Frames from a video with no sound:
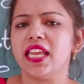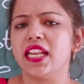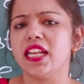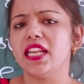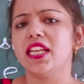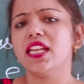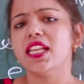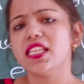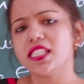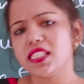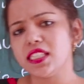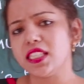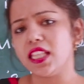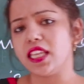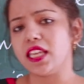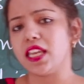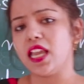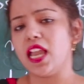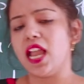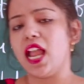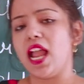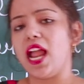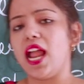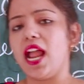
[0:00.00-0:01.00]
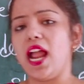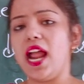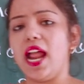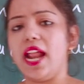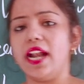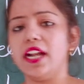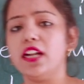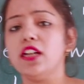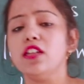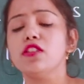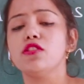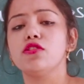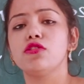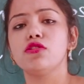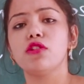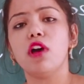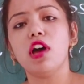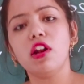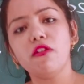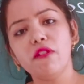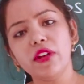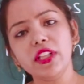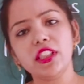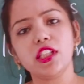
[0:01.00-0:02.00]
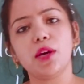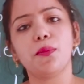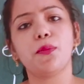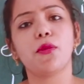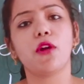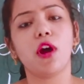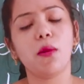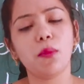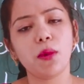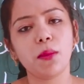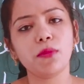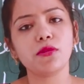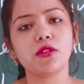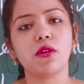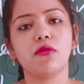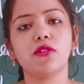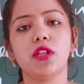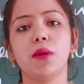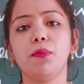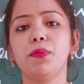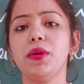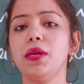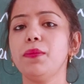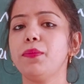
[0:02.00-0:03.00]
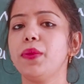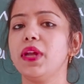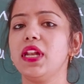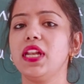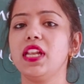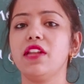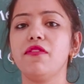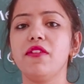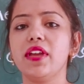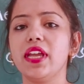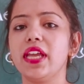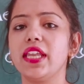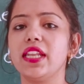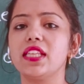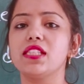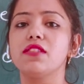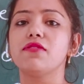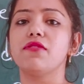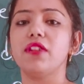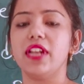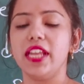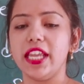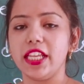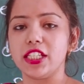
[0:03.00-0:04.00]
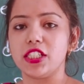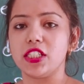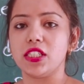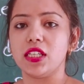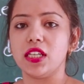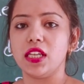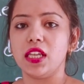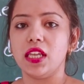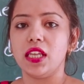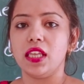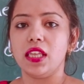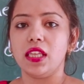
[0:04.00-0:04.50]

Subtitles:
in listening and solving the problems of the people living in his village,